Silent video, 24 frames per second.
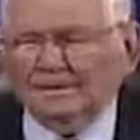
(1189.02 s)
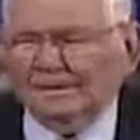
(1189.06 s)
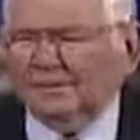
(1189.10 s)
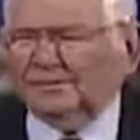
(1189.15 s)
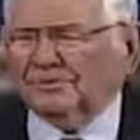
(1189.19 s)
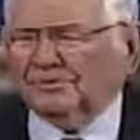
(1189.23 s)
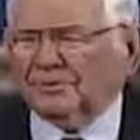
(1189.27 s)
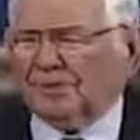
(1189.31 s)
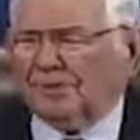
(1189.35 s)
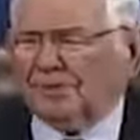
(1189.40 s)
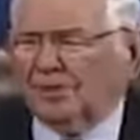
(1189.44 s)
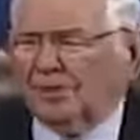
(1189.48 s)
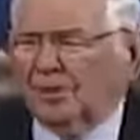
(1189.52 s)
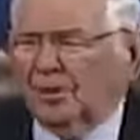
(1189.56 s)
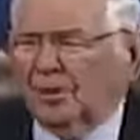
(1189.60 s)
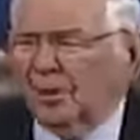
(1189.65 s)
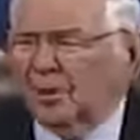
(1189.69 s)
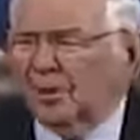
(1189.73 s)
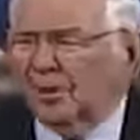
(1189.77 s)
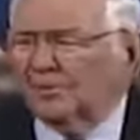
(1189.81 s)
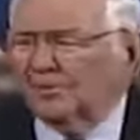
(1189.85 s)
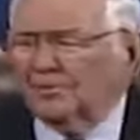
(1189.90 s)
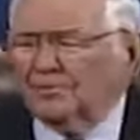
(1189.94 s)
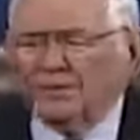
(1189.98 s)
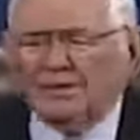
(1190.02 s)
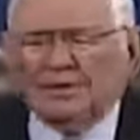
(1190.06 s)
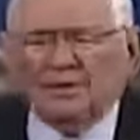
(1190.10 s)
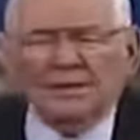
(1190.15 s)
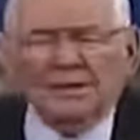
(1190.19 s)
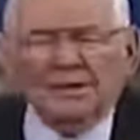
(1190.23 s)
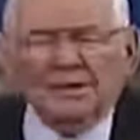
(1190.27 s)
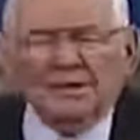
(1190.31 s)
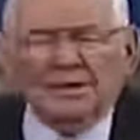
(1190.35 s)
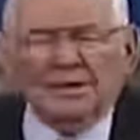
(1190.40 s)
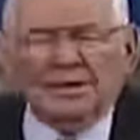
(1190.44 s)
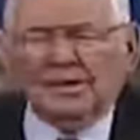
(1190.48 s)
Those that are
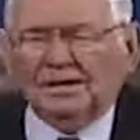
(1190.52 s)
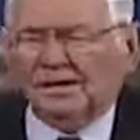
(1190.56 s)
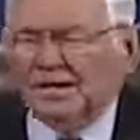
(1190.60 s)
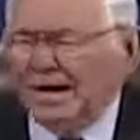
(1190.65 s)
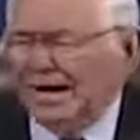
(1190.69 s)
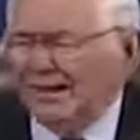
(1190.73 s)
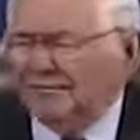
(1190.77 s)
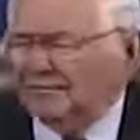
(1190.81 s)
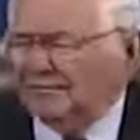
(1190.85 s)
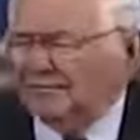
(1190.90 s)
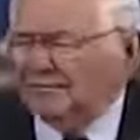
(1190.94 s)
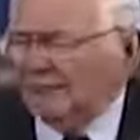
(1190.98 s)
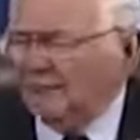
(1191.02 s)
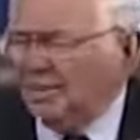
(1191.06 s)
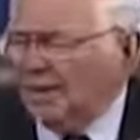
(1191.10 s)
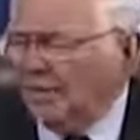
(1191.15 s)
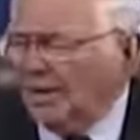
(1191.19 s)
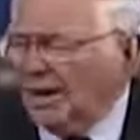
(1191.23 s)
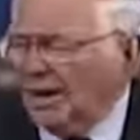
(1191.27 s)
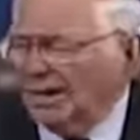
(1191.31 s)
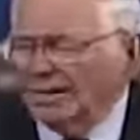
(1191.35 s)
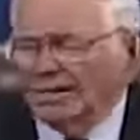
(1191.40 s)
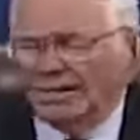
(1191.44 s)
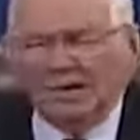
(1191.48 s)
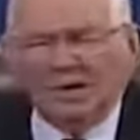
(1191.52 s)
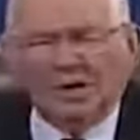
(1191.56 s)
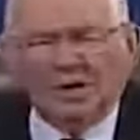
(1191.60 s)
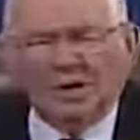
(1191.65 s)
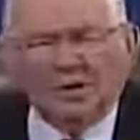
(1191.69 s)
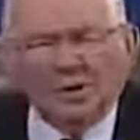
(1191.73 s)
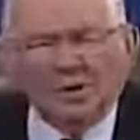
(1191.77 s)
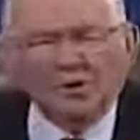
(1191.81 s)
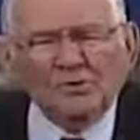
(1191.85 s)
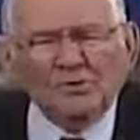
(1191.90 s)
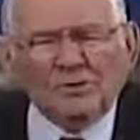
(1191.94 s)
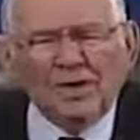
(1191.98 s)
orphaned, that have no
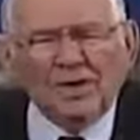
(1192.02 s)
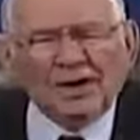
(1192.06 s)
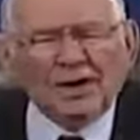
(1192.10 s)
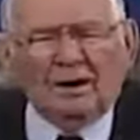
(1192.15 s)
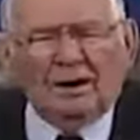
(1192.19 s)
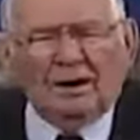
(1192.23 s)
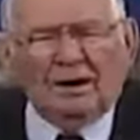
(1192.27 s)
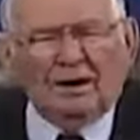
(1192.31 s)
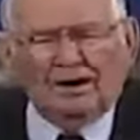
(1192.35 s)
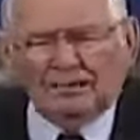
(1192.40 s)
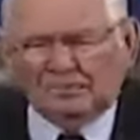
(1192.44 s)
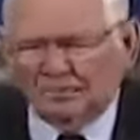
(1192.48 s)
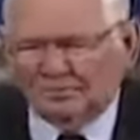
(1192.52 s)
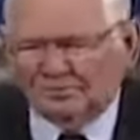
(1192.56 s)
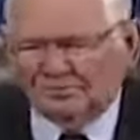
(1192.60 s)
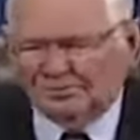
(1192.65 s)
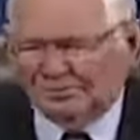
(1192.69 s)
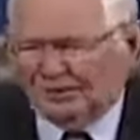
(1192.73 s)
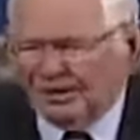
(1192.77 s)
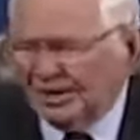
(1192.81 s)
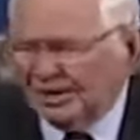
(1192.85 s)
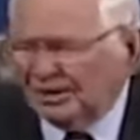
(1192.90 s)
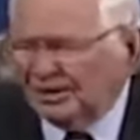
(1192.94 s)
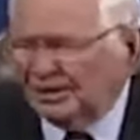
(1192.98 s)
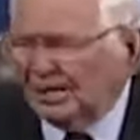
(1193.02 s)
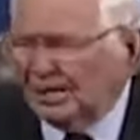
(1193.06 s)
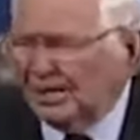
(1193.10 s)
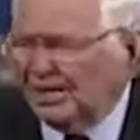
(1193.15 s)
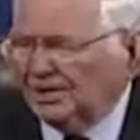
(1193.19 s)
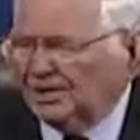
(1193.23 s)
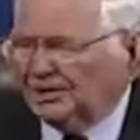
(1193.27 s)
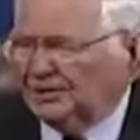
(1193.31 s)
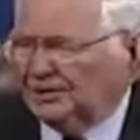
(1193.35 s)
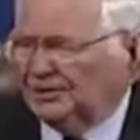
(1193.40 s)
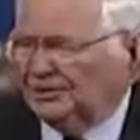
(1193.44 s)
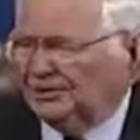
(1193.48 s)
idea who they are, those 10
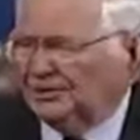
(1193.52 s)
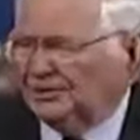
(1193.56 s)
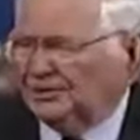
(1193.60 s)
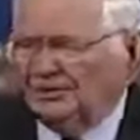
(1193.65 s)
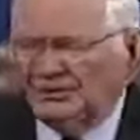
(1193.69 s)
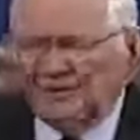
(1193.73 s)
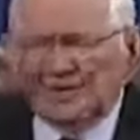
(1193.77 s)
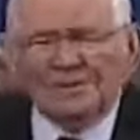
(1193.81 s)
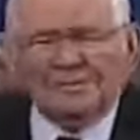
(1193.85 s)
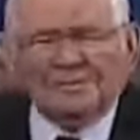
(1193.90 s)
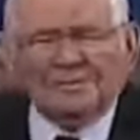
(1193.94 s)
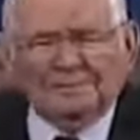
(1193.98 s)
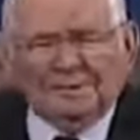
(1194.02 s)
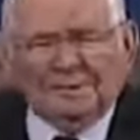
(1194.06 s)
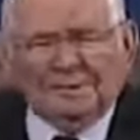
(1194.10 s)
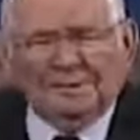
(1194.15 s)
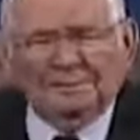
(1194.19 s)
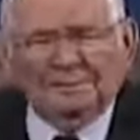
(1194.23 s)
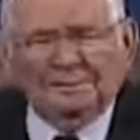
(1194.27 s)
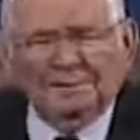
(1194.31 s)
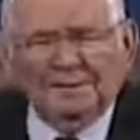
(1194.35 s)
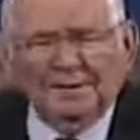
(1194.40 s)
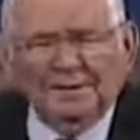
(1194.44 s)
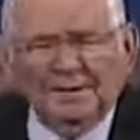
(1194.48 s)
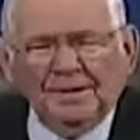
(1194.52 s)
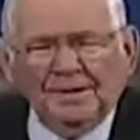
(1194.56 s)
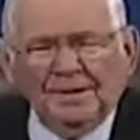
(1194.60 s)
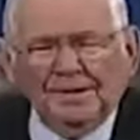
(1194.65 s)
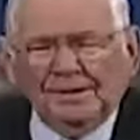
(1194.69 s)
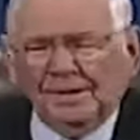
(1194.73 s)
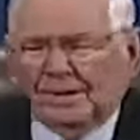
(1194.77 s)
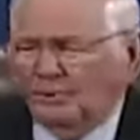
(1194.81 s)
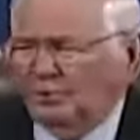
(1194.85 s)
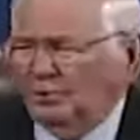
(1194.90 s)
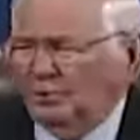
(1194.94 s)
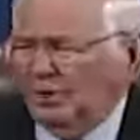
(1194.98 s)
nations of Ephraim
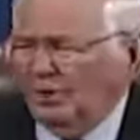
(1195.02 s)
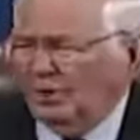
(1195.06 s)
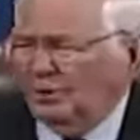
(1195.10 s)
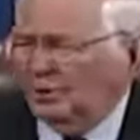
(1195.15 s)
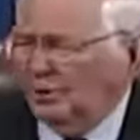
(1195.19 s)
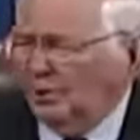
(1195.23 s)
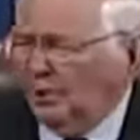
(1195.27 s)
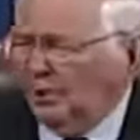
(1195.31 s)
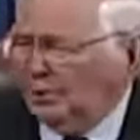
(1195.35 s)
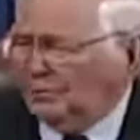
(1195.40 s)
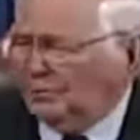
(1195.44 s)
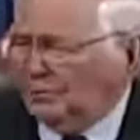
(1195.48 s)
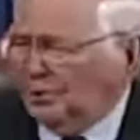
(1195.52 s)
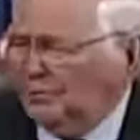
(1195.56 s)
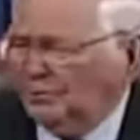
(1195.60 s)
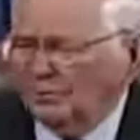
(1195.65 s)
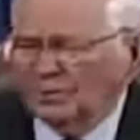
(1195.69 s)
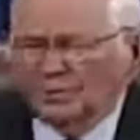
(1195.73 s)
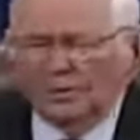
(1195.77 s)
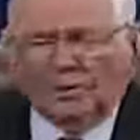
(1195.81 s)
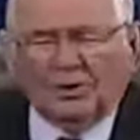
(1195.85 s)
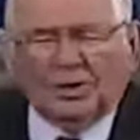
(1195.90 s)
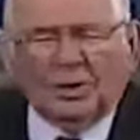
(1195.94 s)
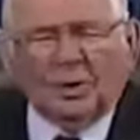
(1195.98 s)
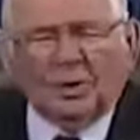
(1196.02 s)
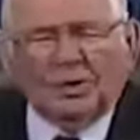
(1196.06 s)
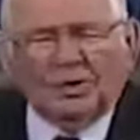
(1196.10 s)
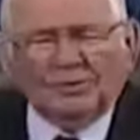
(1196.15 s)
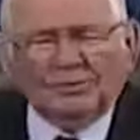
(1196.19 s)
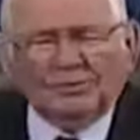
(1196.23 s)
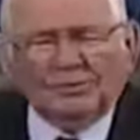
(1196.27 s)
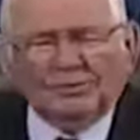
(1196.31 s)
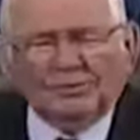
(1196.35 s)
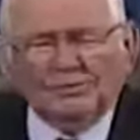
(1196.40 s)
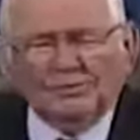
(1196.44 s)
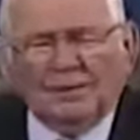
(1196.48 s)
that went north over the
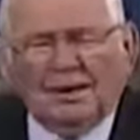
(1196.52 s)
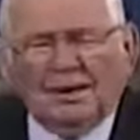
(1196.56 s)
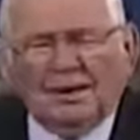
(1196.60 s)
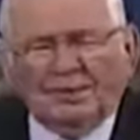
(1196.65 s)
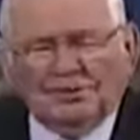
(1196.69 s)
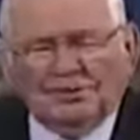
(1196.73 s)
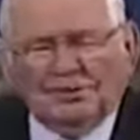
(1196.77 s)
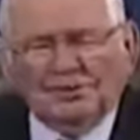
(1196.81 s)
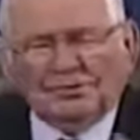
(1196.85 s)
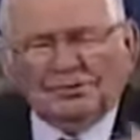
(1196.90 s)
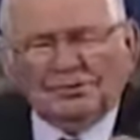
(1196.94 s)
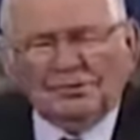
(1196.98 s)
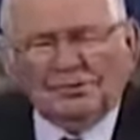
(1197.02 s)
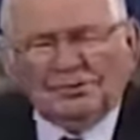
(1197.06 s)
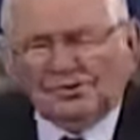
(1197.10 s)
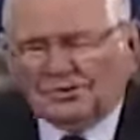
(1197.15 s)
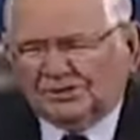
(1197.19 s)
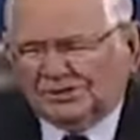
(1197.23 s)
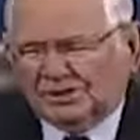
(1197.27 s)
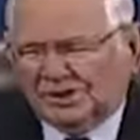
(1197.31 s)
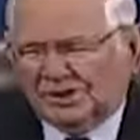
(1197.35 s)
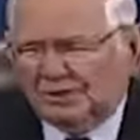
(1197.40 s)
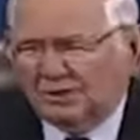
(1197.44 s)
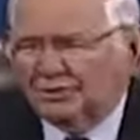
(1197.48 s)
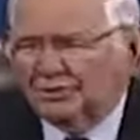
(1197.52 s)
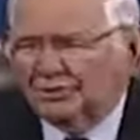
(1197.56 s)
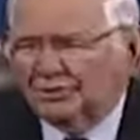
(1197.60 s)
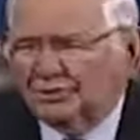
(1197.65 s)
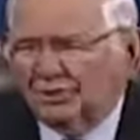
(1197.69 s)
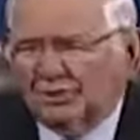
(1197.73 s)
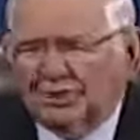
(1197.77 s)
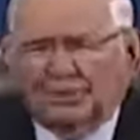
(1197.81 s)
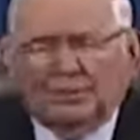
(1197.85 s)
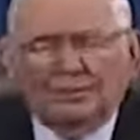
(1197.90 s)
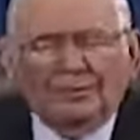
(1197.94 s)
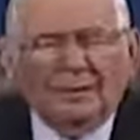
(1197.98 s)
Caucasus Mountains, that settled
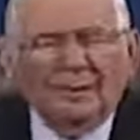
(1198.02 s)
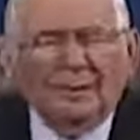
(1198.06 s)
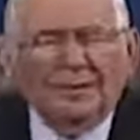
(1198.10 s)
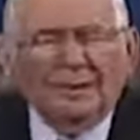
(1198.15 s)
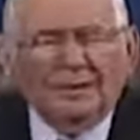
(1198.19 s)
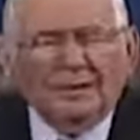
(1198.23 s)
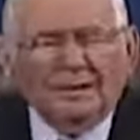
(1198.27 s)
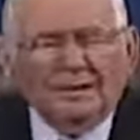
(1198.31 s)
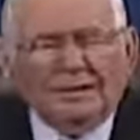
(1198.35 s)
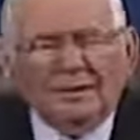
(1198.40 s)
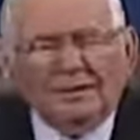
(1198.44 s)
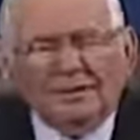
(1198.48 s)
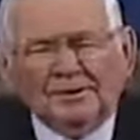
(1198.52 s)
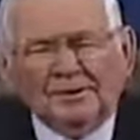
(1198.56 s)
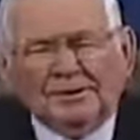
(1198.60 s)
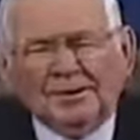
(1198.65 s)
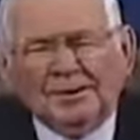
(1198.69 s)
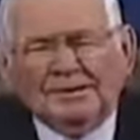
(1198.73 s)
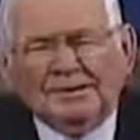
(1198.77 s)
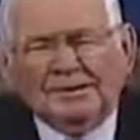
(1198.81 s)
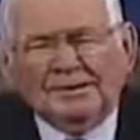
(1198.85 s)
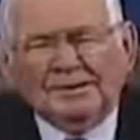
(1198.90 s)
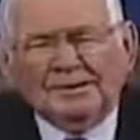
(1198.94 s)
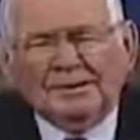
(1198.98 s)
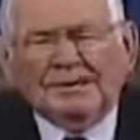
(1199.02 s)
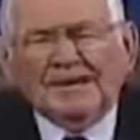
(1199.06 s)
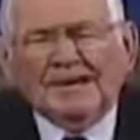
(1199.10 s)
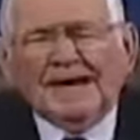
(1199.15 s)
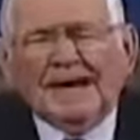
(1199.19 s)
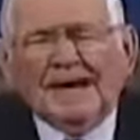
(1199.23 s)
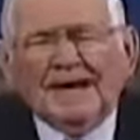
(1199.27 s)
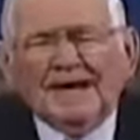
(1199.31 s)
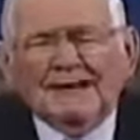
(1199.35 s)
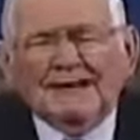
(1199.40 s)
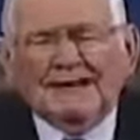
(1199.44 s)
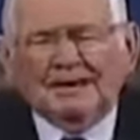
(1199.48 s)
Europe, later coming to
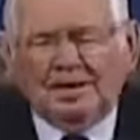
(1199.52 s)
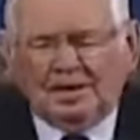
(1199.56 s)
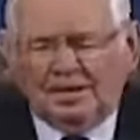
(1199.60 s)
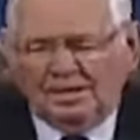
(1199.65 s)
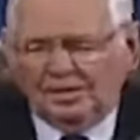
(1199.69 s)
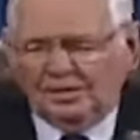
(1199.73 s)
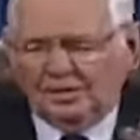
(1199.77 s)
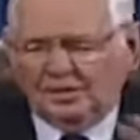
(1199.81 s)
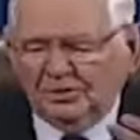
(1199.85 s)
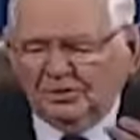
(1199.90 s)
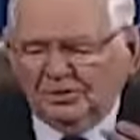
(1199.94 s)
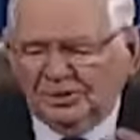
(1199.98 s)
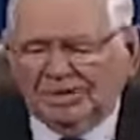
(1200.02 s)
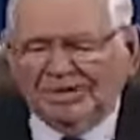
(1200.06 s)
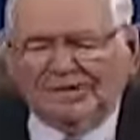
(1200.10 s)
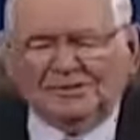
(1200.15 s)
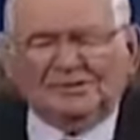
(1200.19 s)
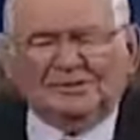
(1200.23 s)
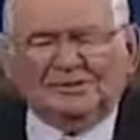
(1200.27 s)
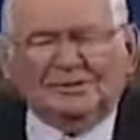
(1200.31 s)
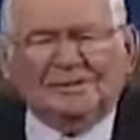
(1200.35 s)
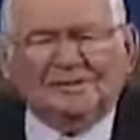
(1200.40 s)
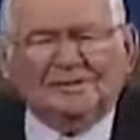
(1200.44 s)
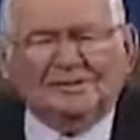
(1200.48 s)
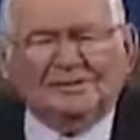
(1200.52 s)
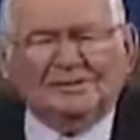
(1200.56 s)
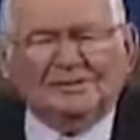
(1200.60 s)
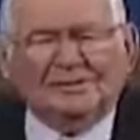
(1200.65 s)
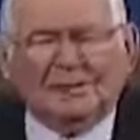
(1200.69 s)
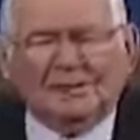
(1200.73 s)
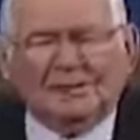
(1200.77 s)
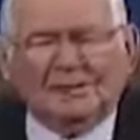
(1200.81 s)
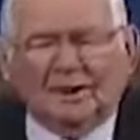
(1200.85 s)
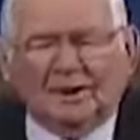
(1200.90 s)
Canada and the United States of